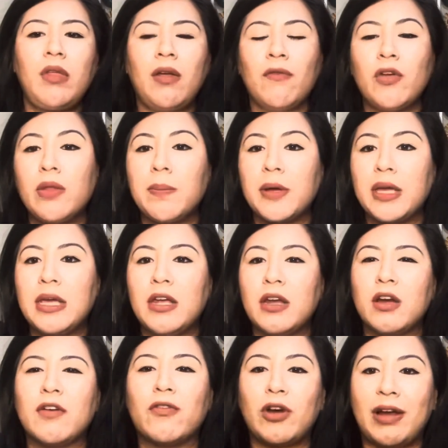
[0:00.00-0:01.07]
from the book
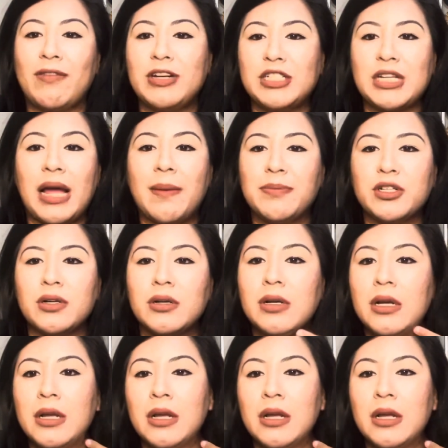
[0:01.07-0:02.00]
here for every chapter,